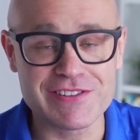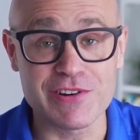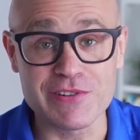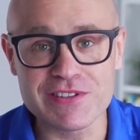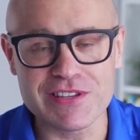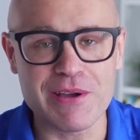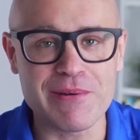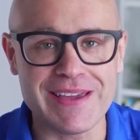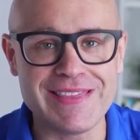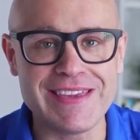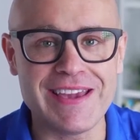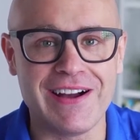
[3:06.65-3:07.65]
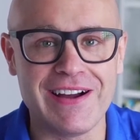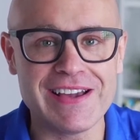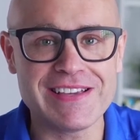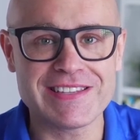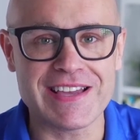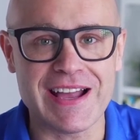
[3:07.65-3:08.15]
Jon Snow in the
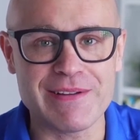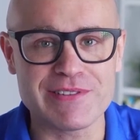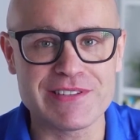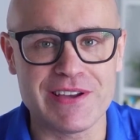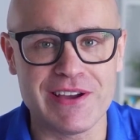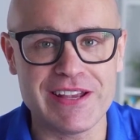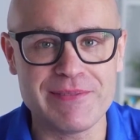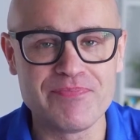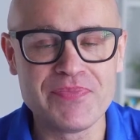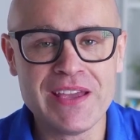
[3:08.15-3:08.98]
ice outside,